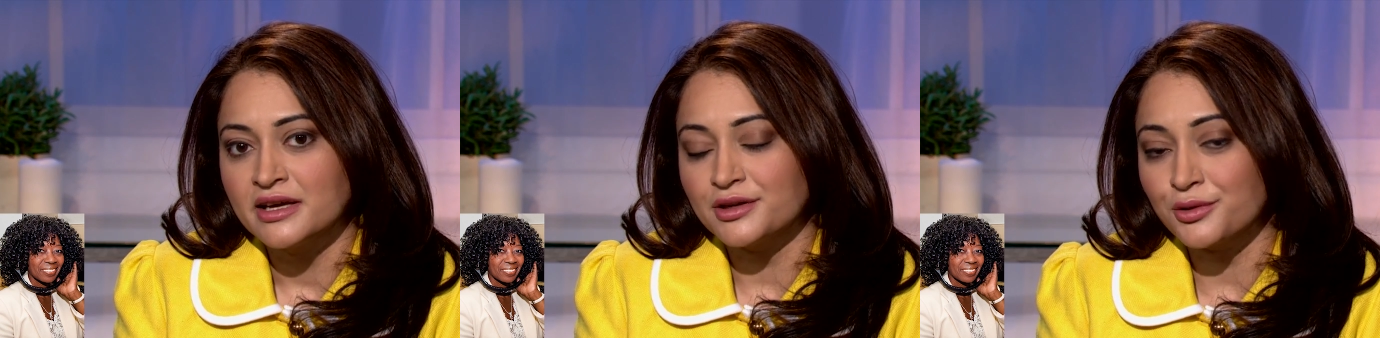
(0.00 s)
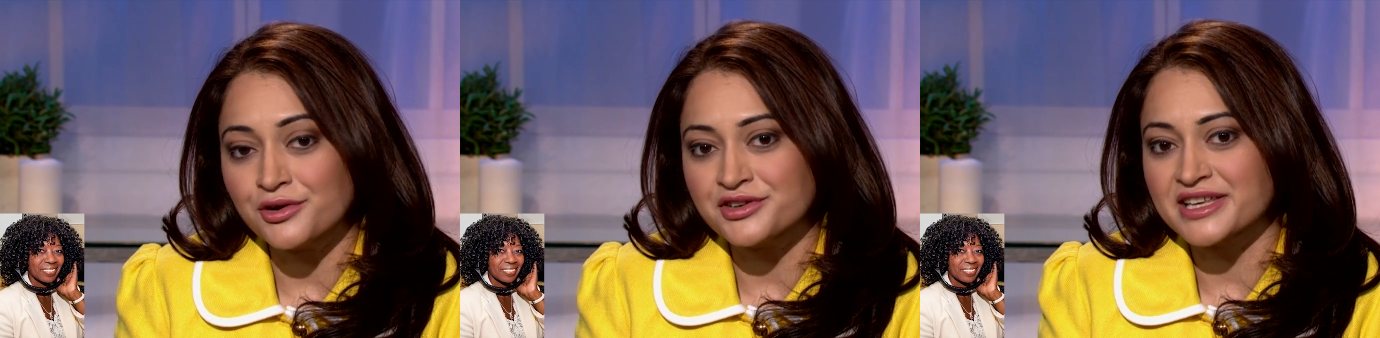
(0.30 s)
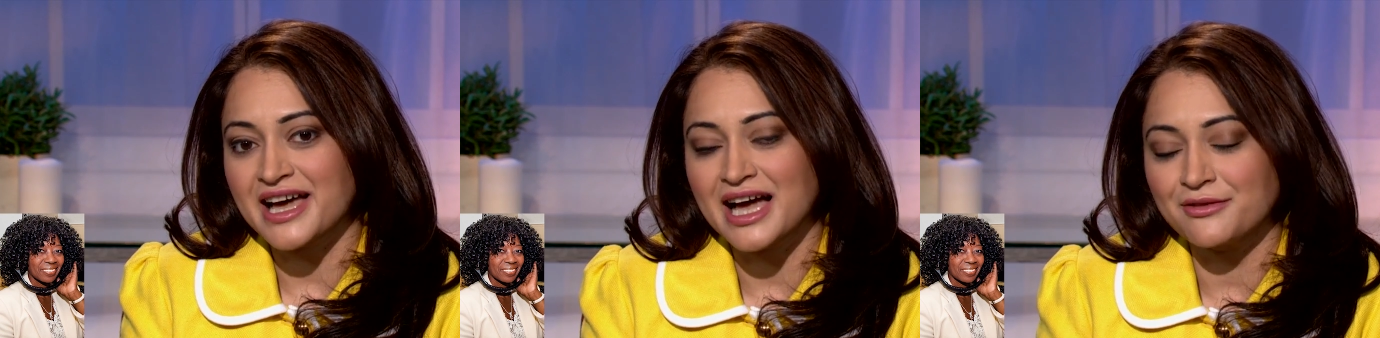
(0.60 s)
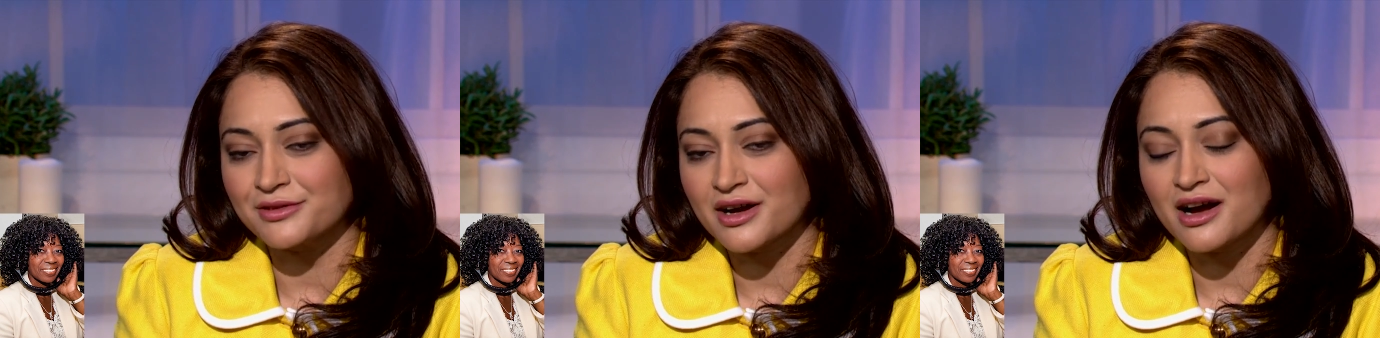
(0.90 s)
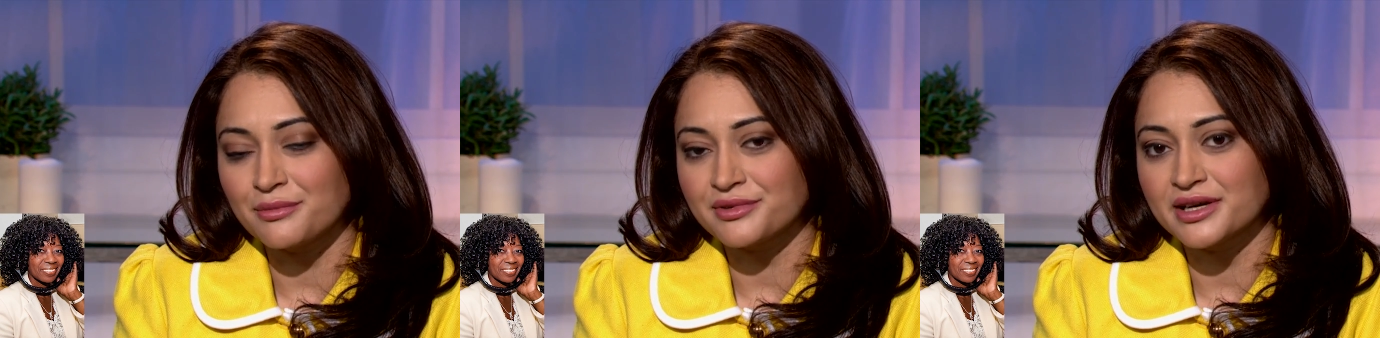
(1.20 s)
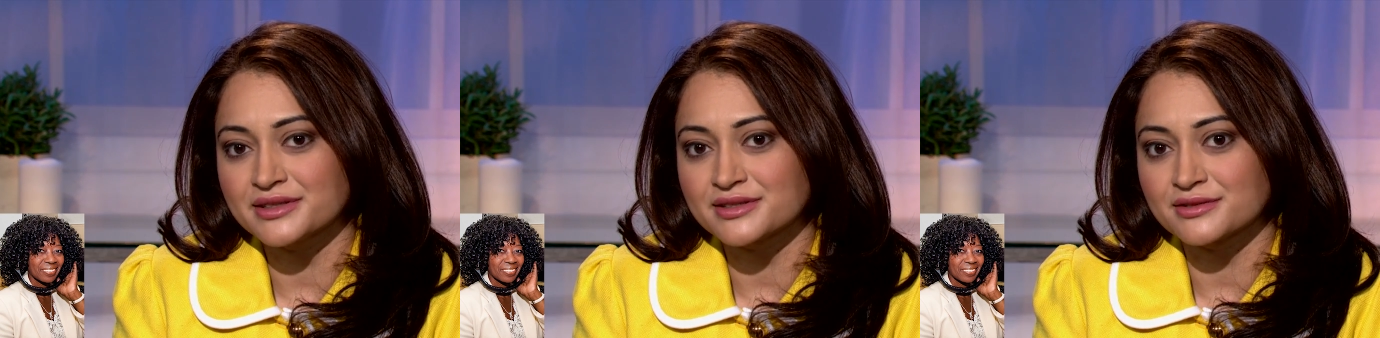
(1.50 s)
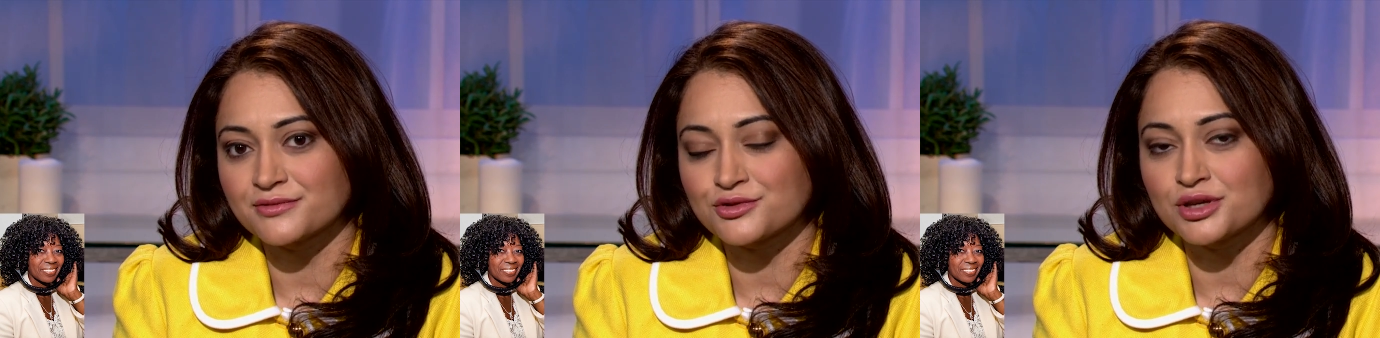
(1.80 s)
Speaker 1: In order to have a
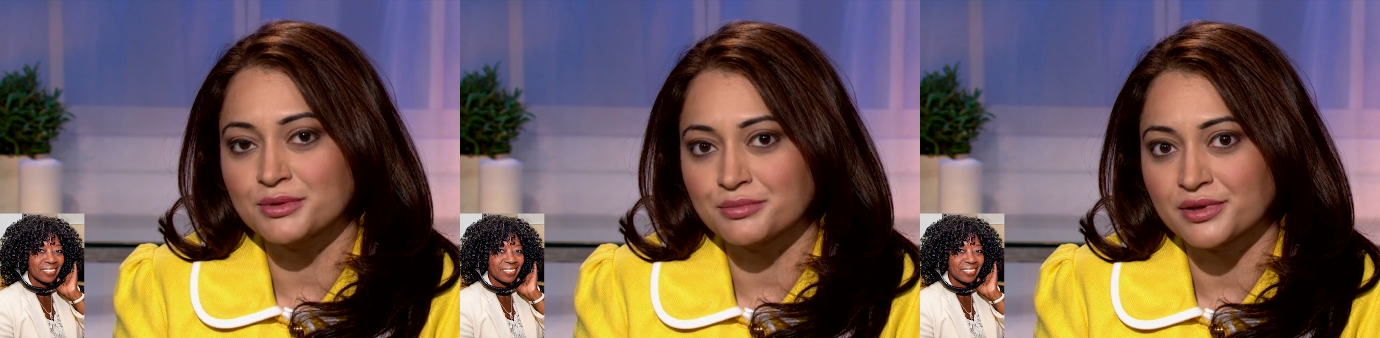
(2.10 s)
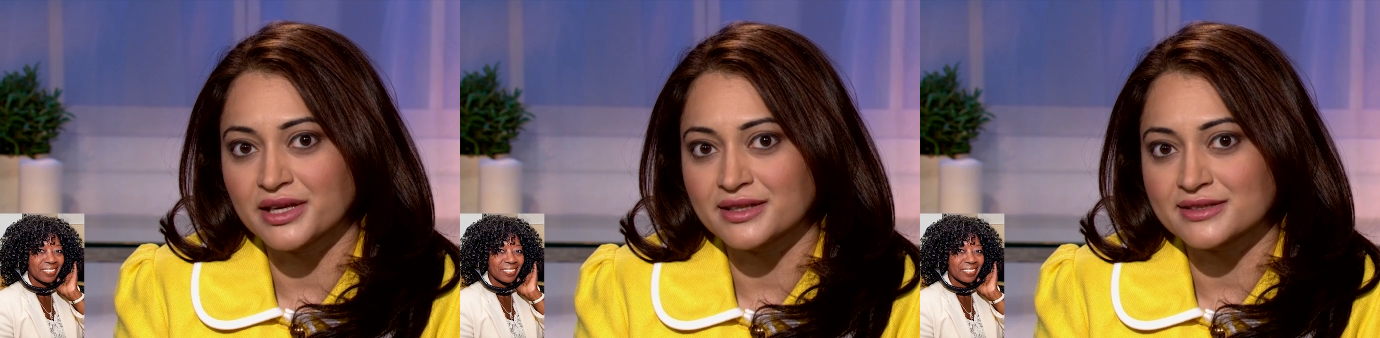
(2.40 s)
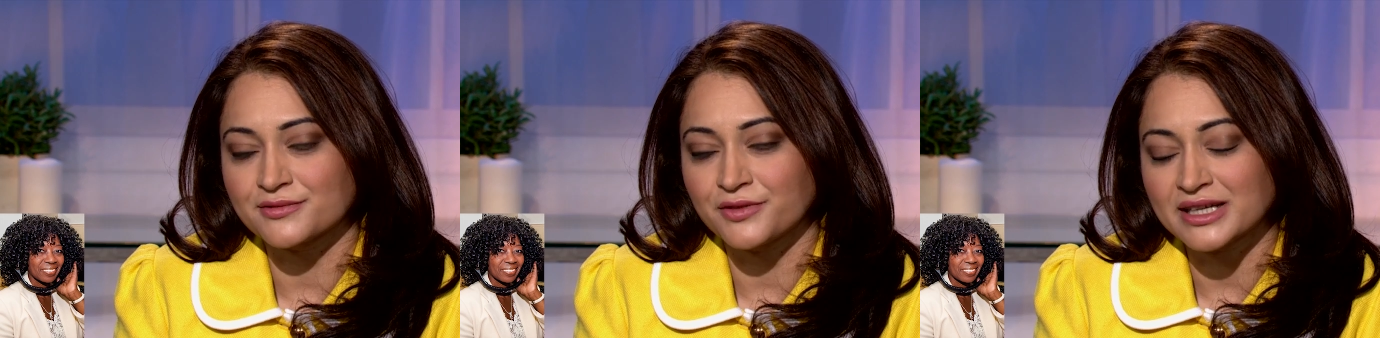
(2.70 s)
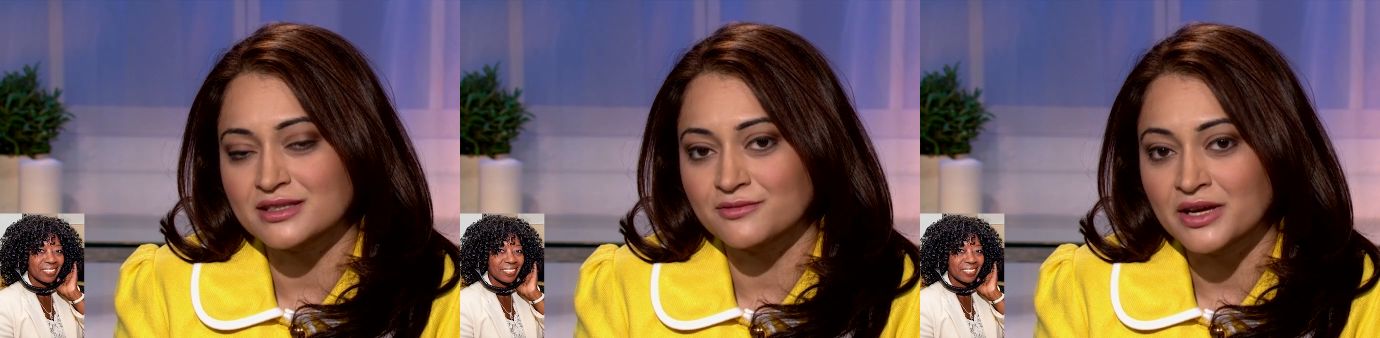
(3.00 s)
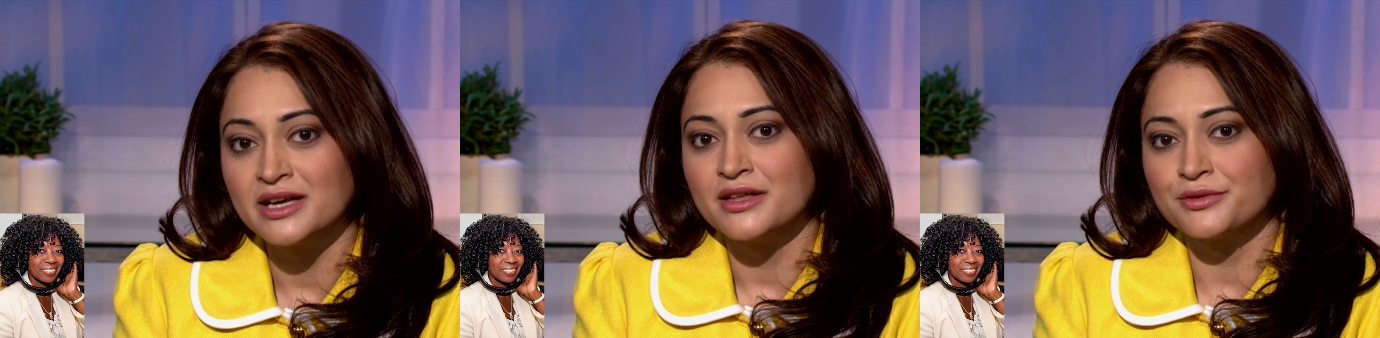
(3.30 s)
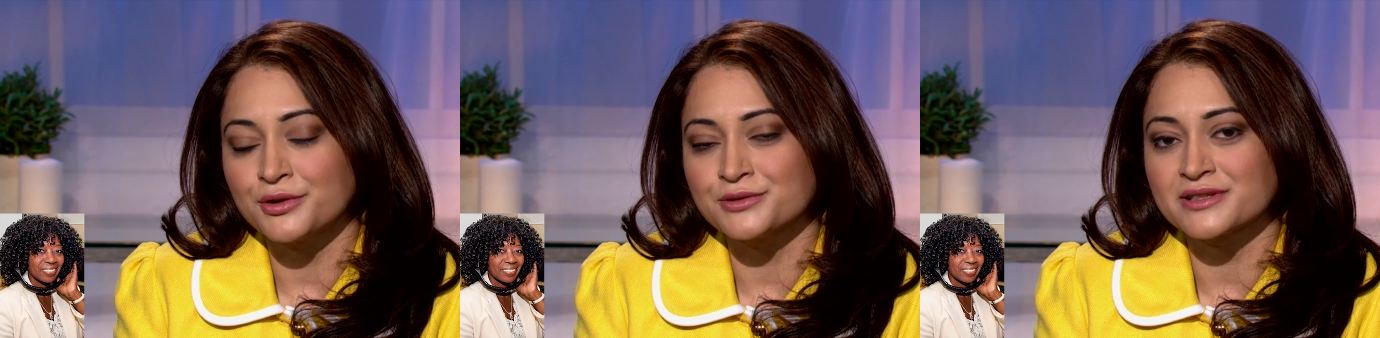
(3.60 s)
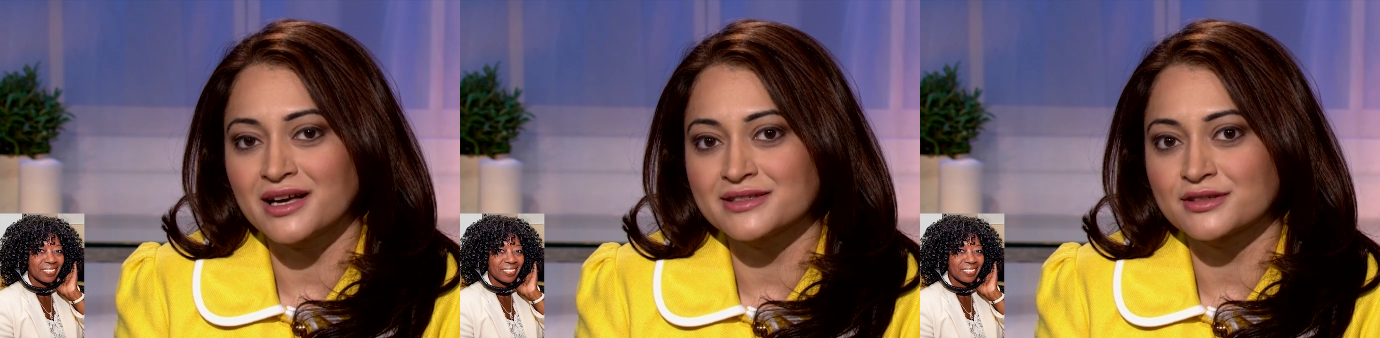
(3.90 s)
comprehensive treatment plan that's effective, those
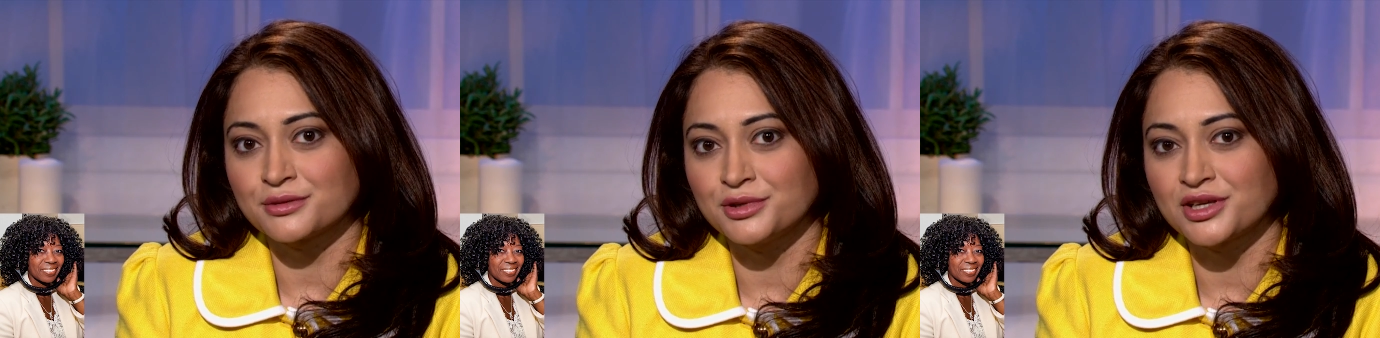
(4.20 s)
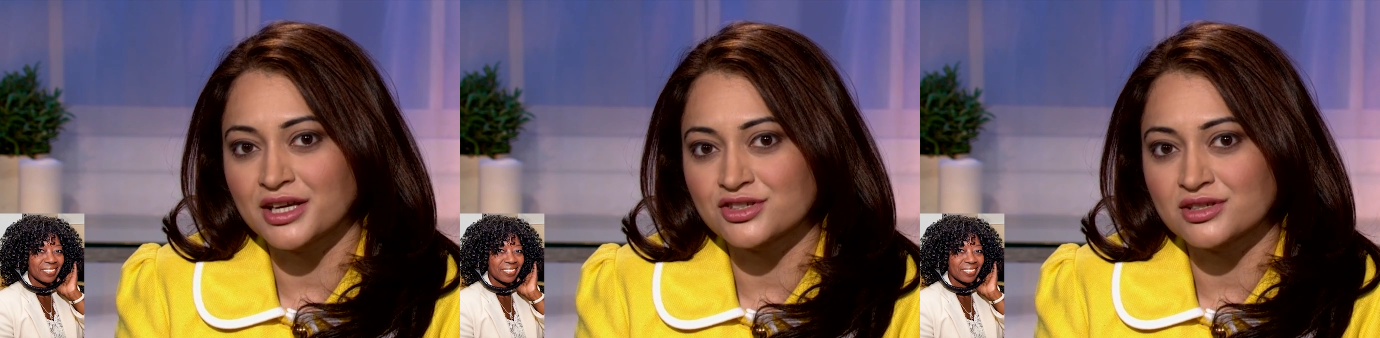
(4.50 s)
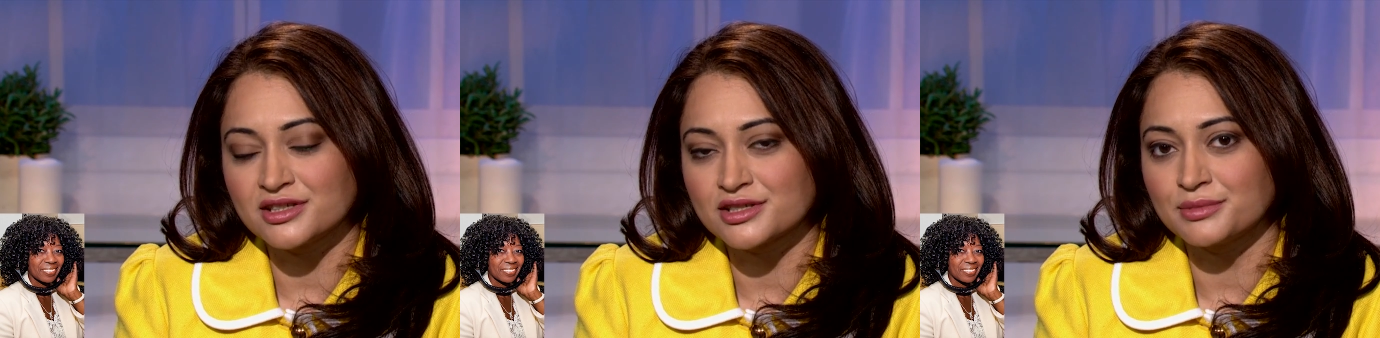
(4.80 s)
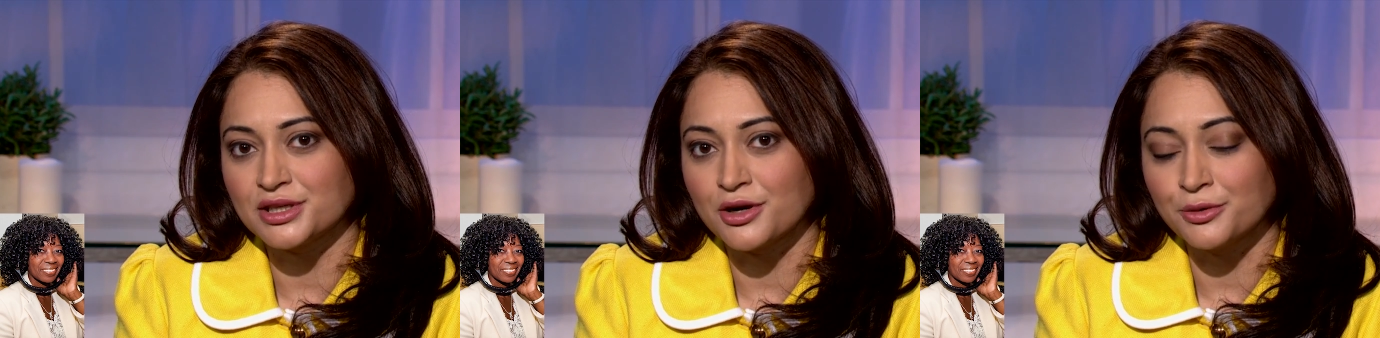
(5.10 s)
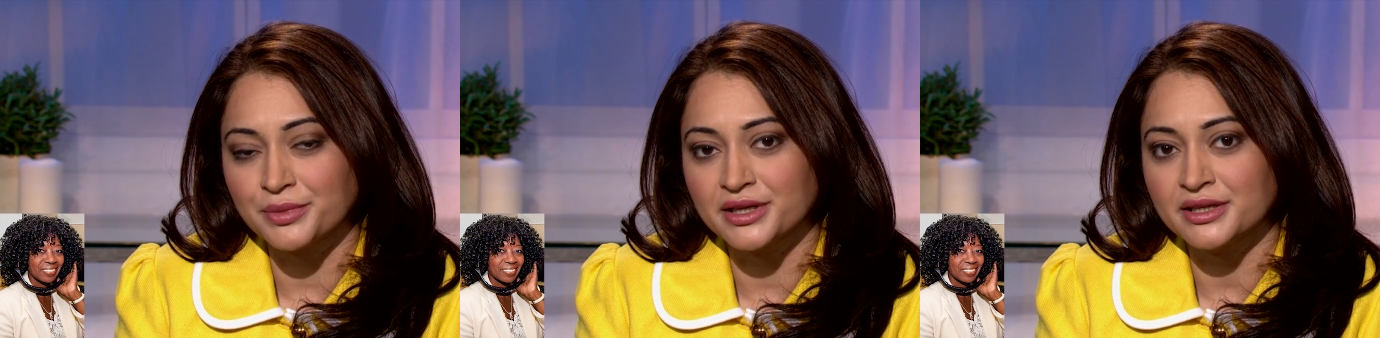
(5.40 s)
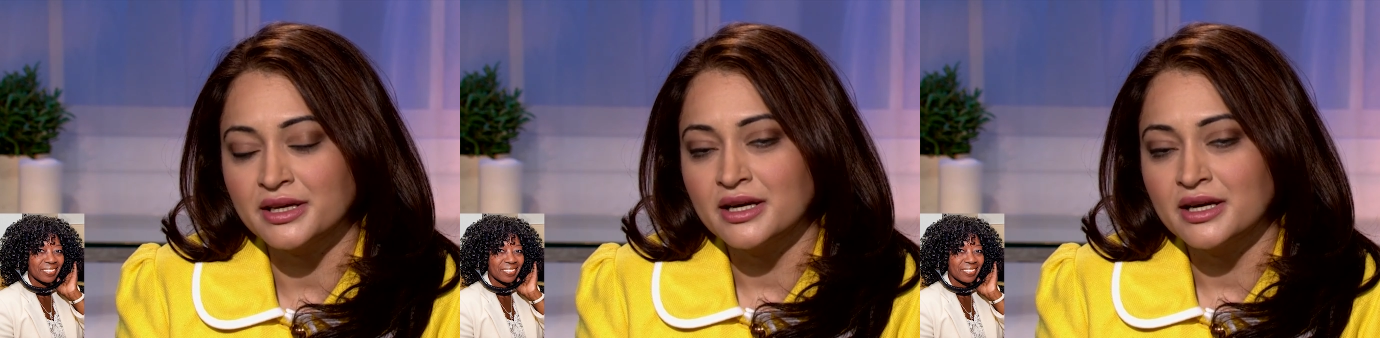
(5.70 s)
lines of communication need to be open